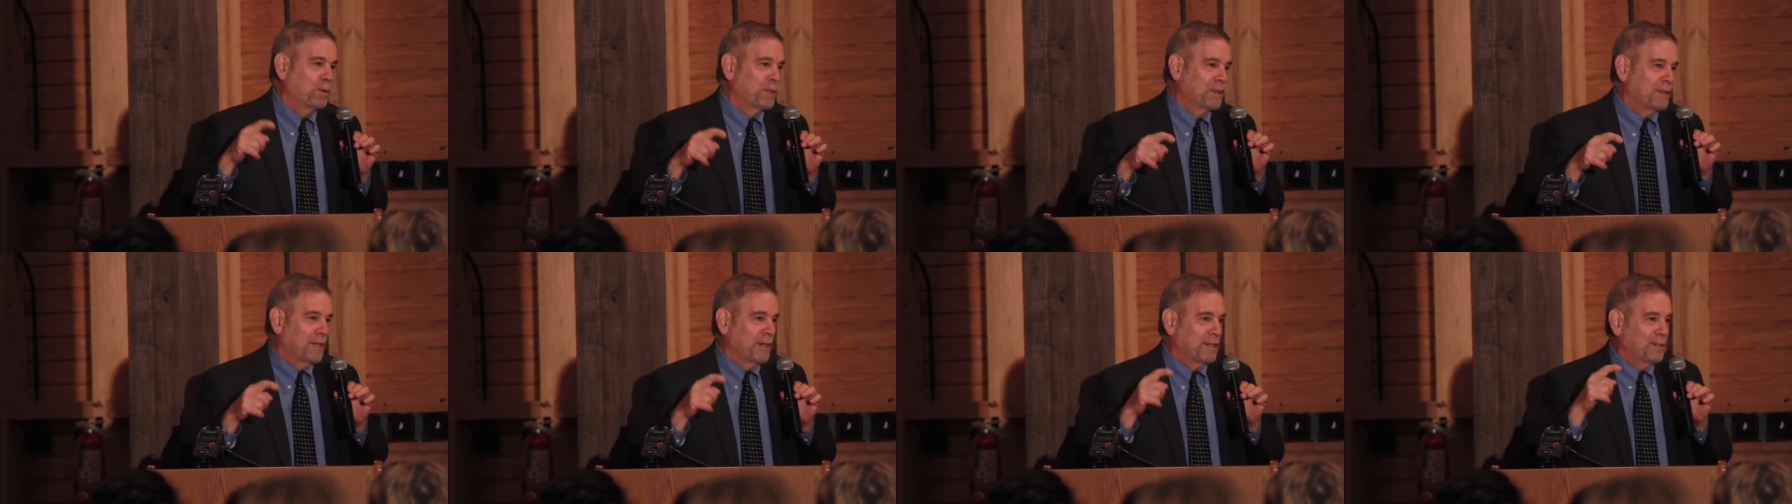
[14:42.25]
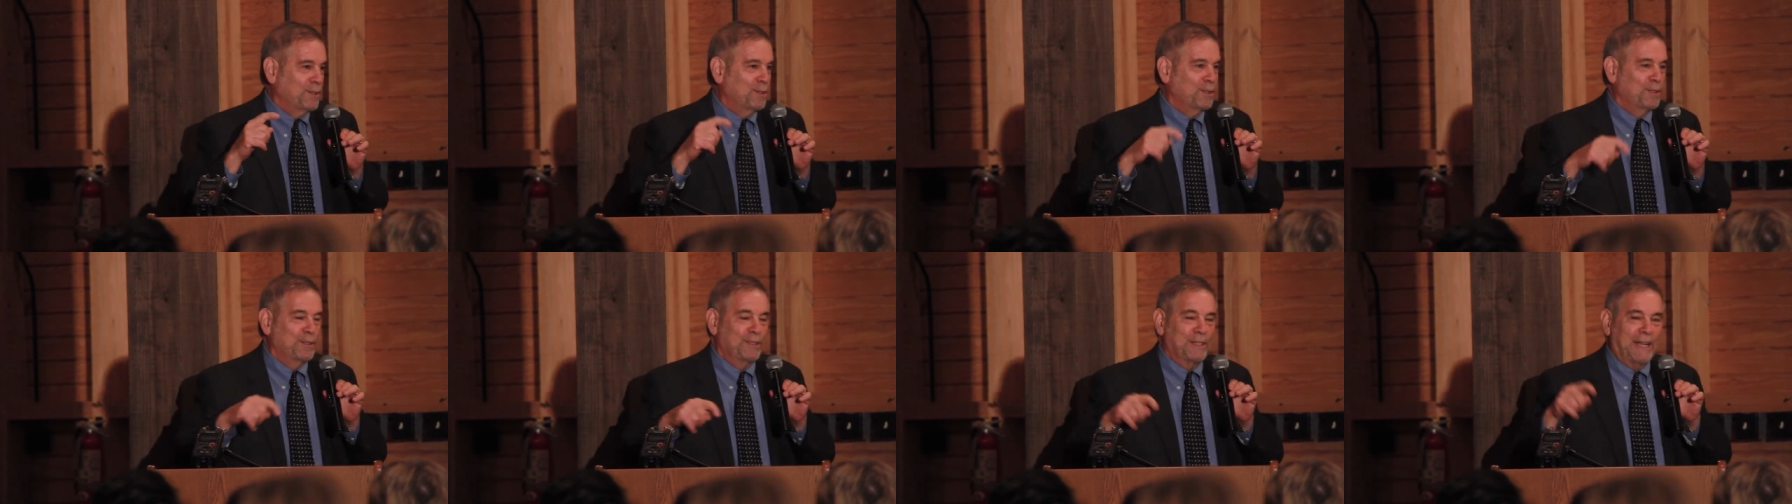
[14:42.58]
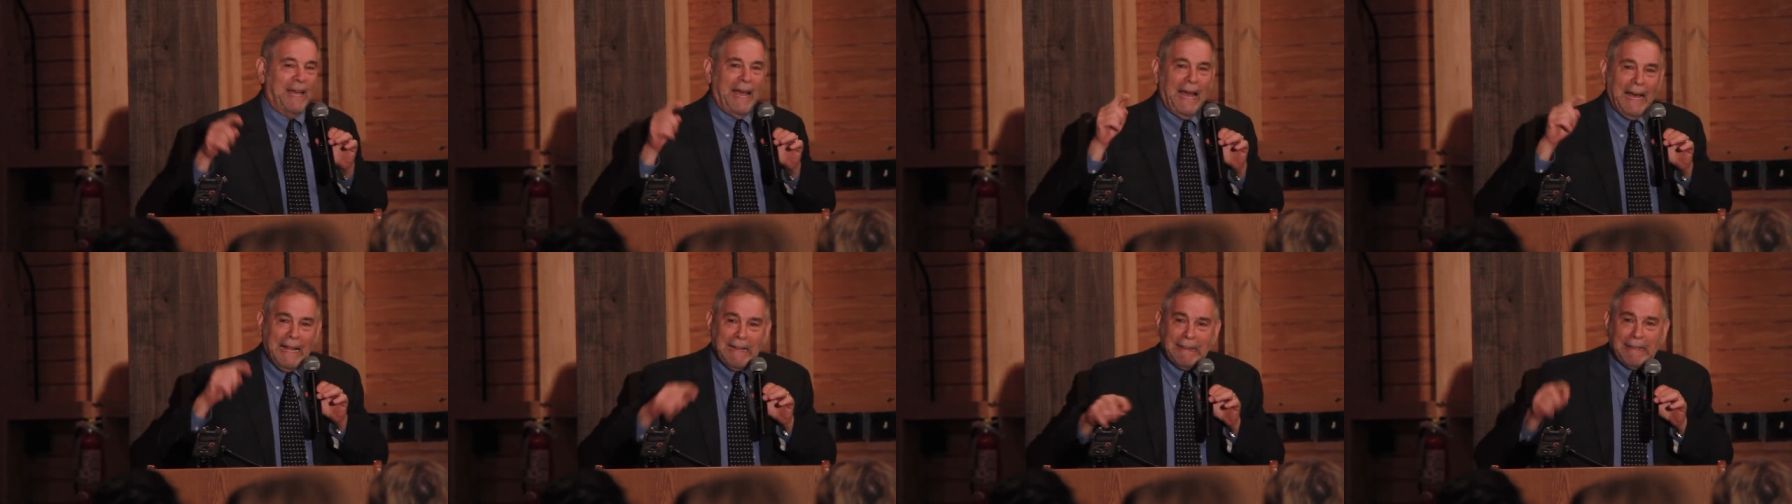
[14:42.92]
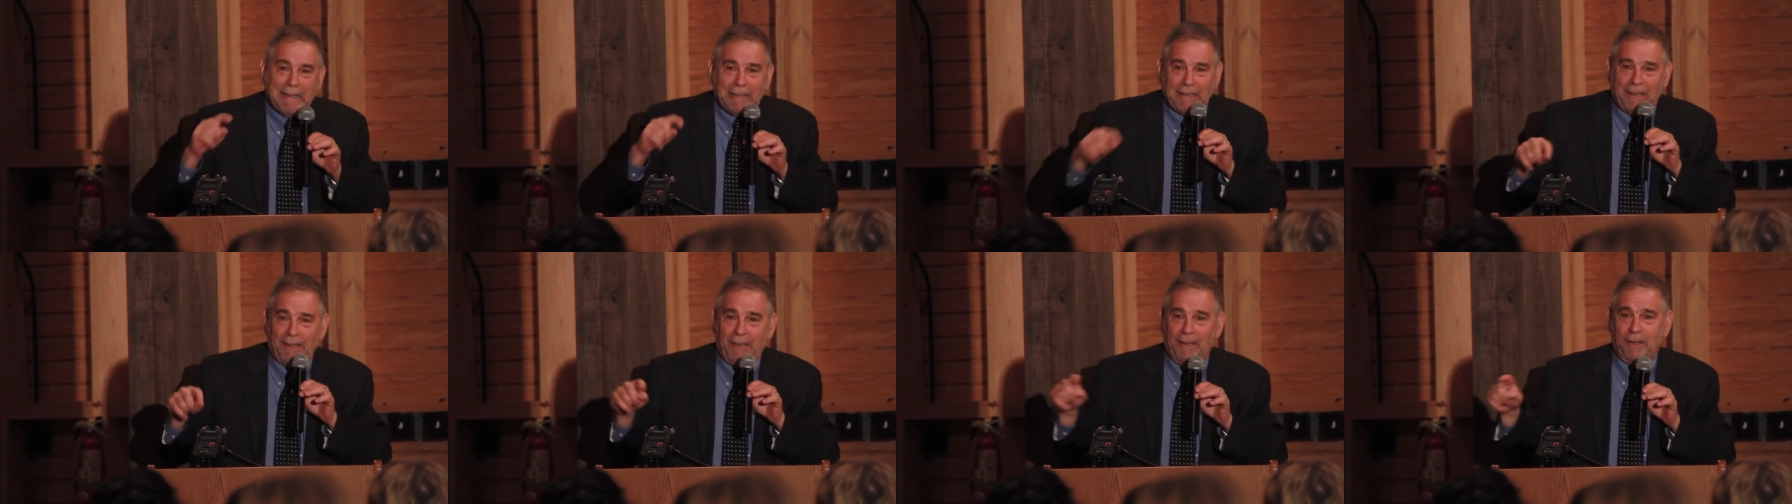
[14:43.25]
but they couldn't
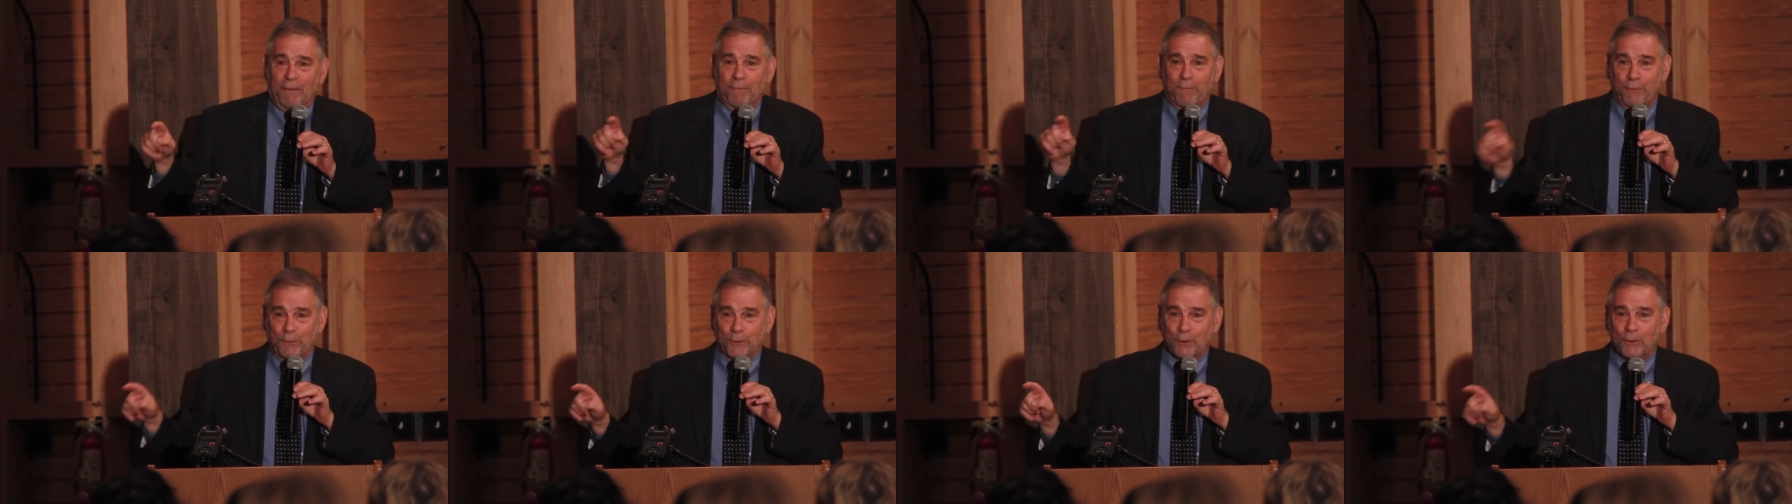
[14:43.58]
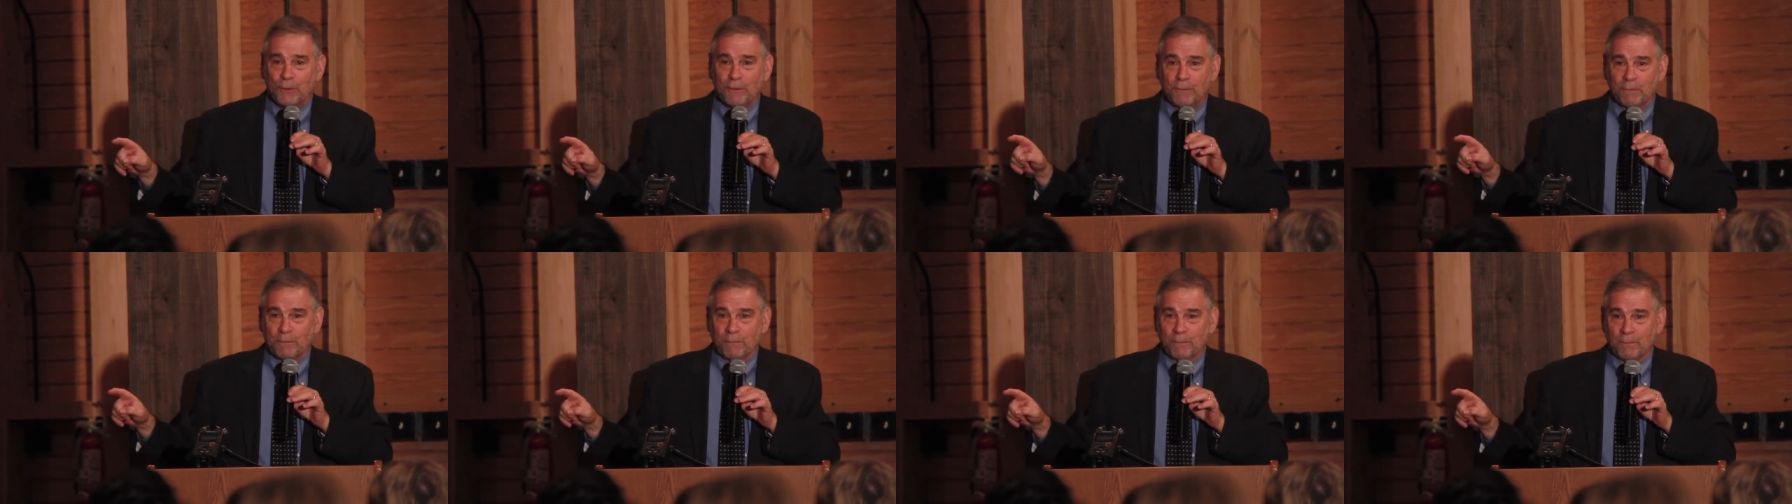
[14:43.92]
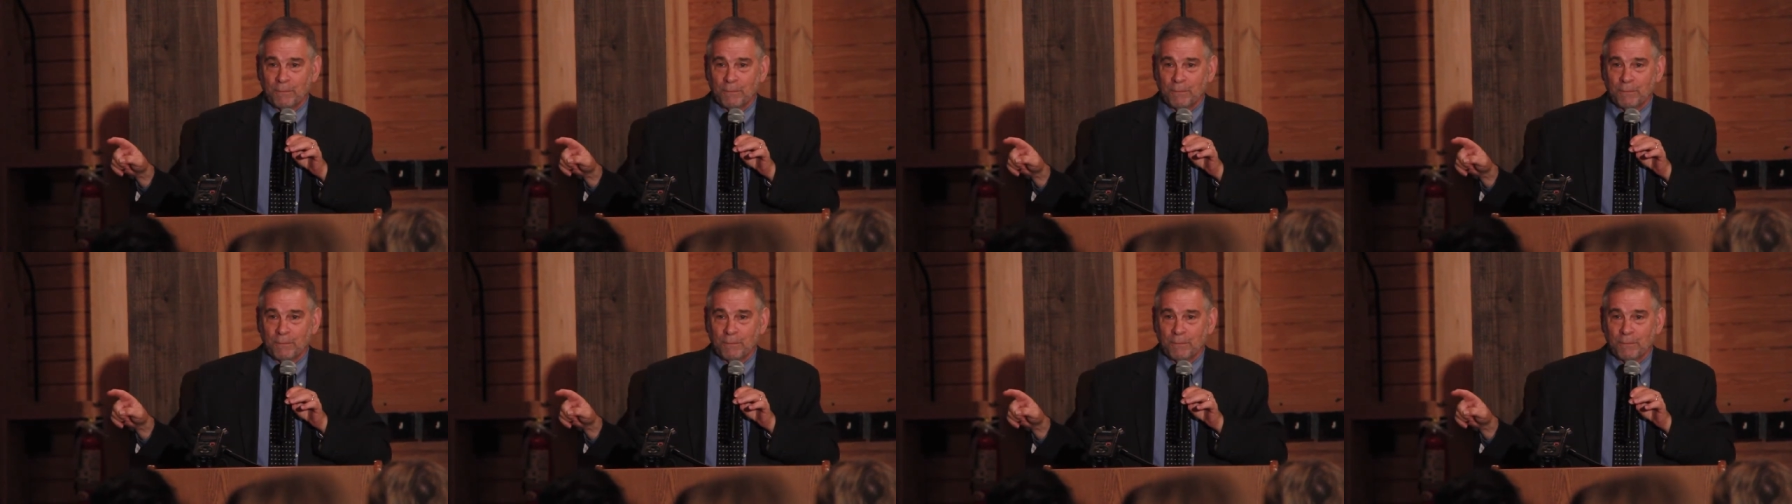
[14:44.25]
allocate food,